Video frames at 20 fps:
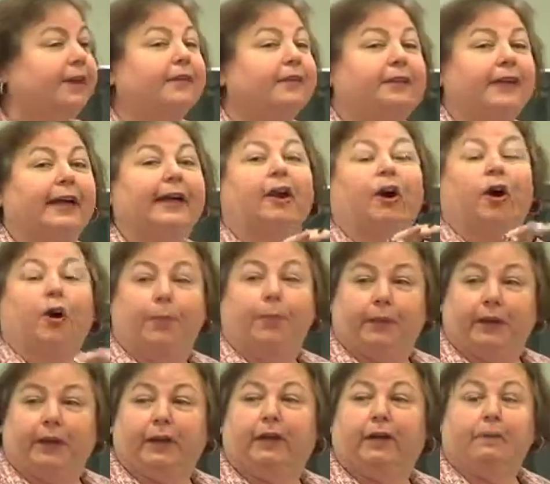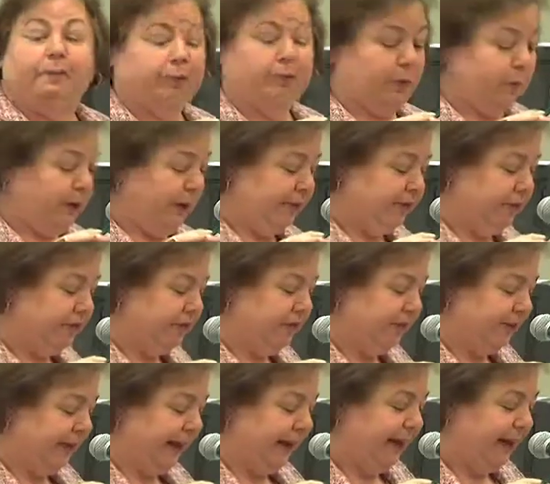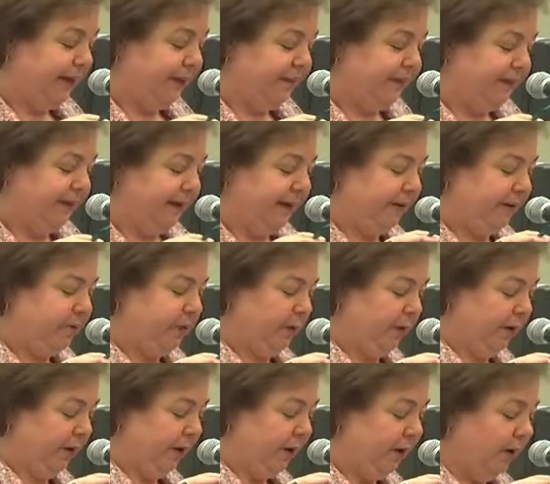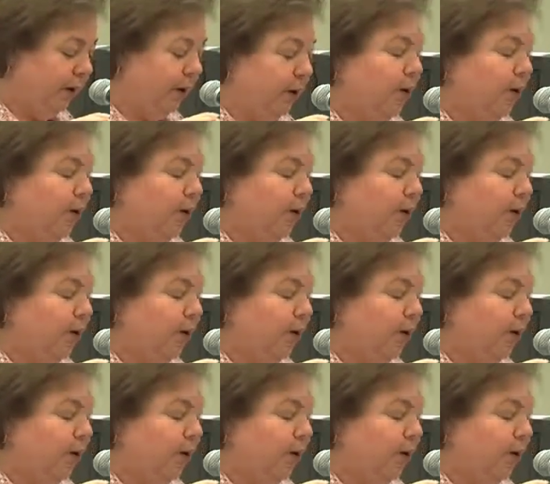that opening it up to questions can in fact work